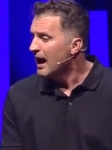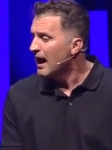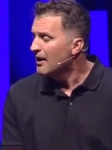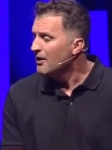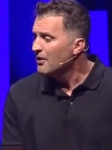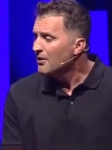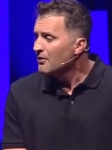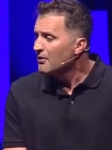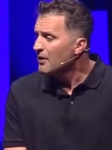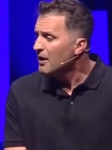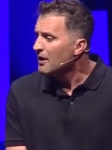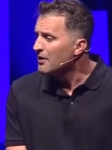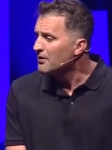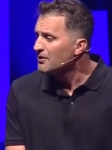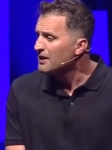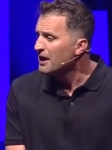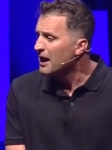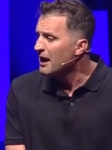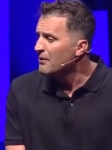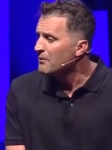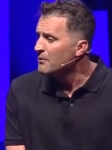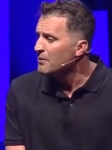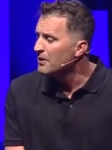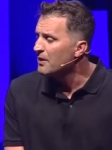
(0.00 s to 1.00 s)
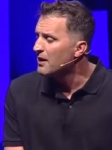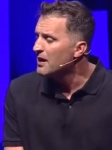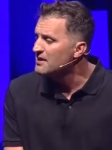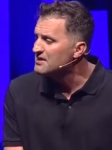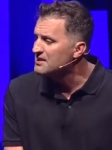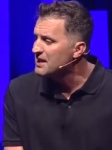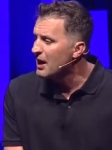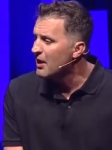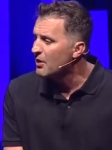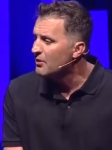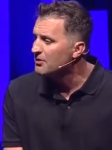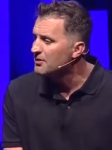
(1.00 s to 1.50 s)
I don't I don't think I
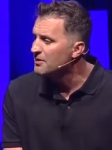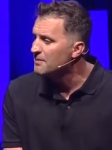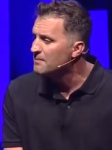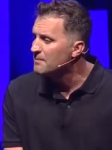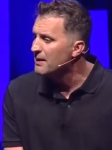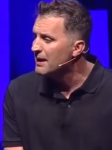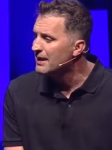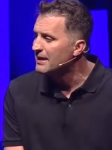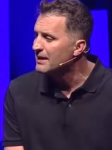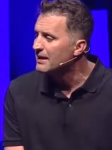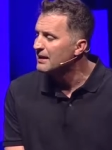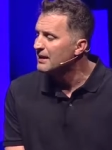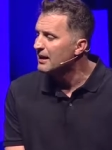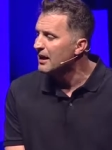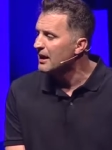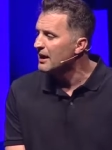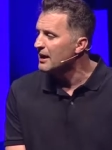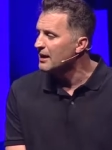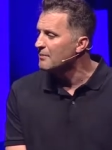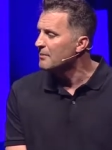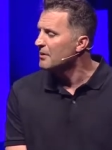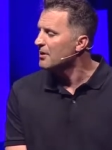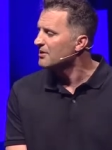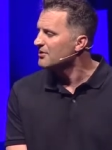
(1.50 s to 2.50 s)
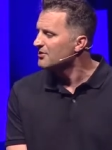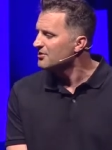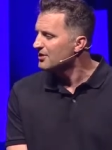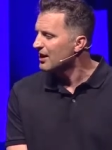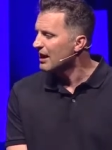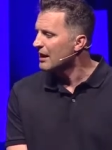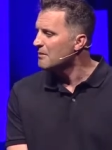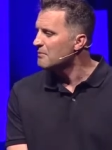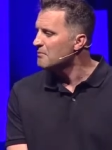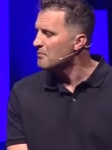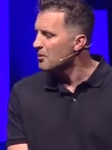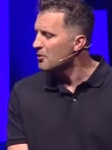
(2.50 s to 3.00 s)
realize how dependent I am on
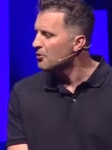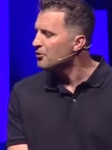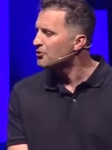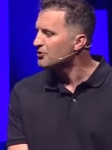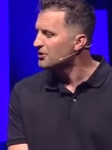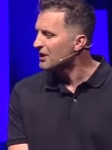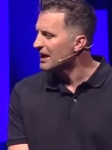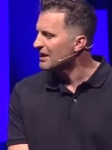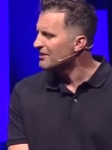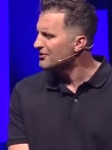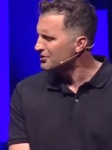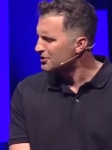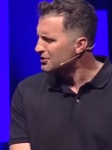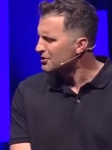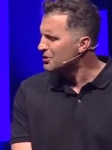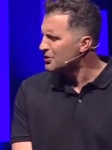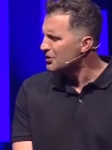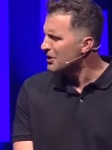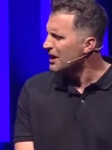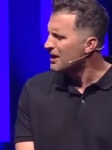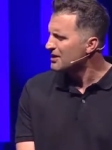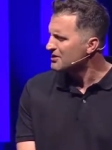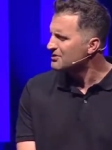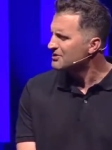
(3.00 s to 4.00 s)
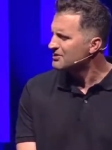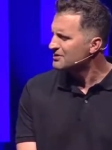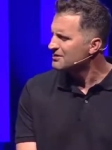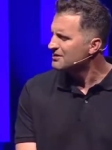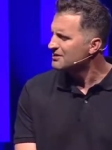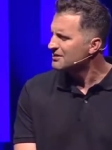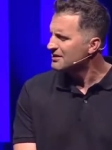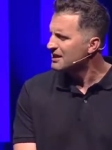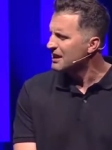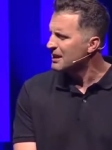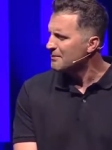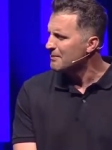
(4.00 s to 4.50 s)
sight most days. Do you guys
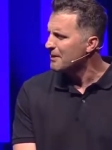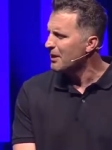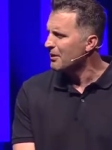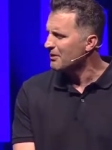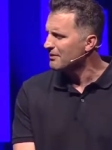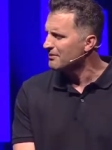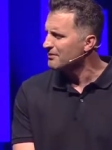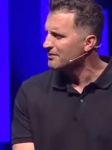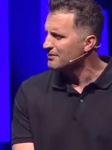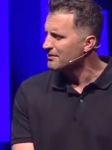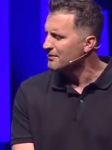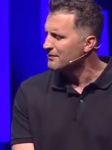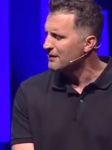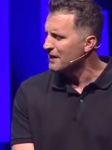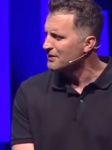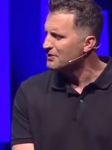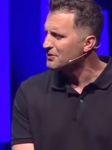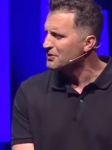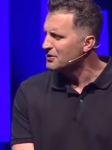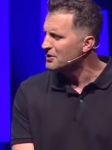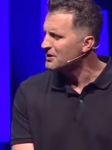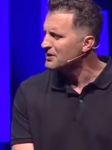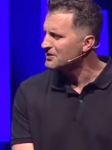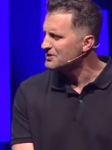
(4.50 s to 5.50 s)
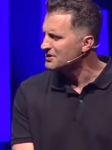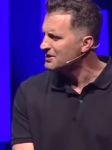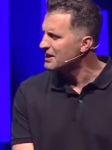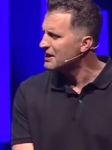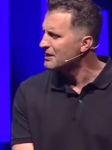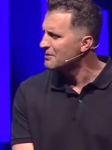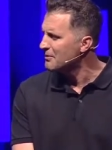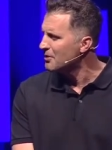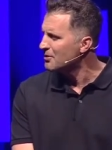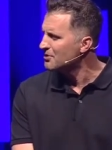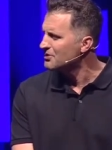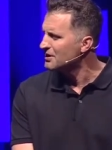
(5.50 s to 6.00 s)
think about the fact that you can
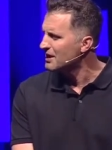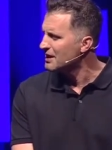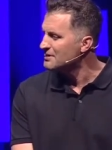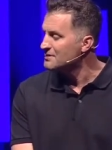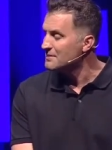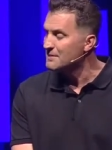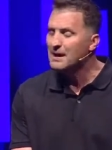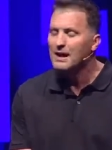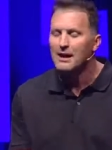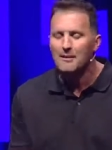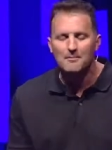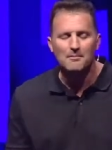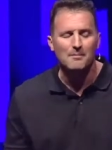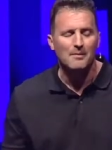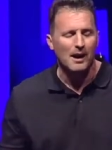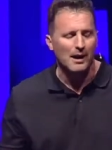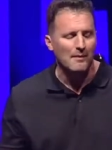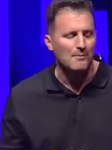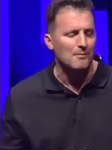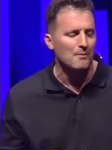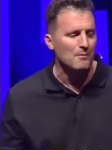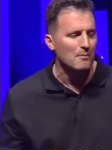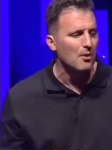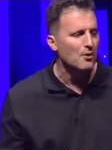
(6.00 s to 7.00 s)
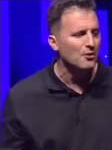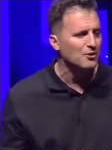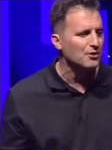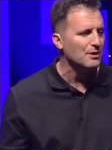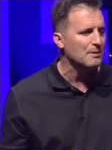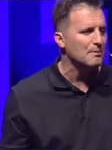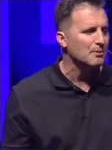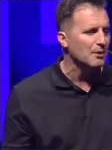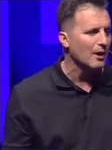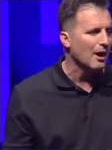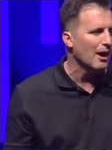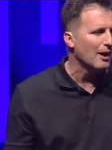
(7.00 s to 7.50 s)
see most days? I mean, I'm I'm
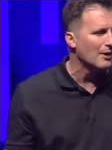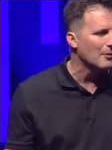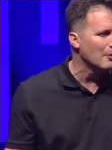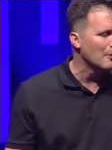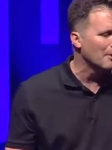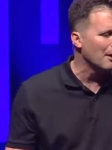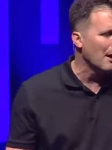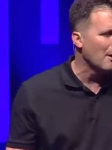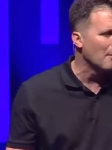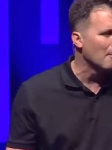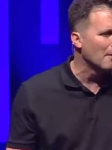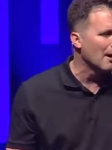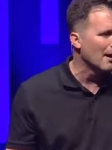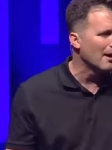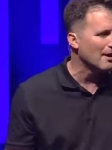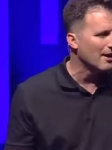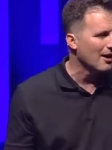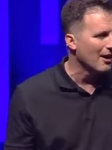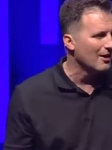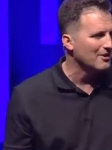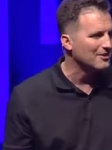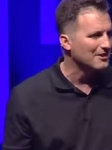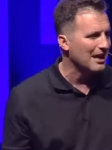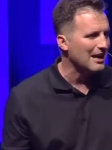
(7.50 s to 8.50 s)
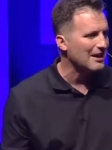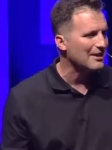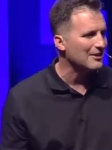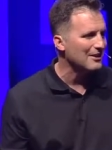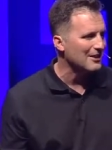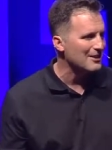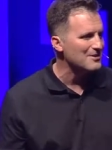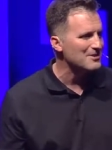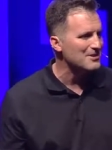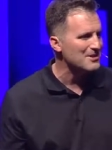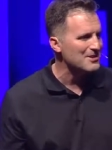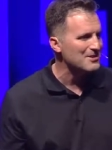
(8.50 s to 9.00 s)
mostly blind without my contact
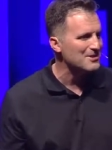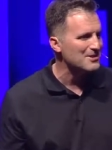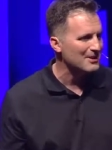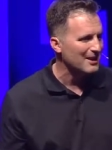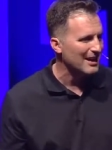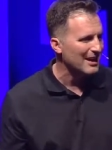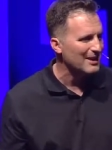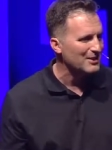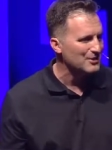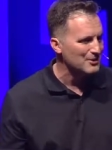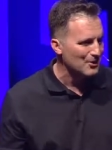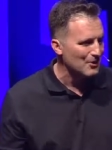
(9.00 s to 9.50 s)
lenses, okay?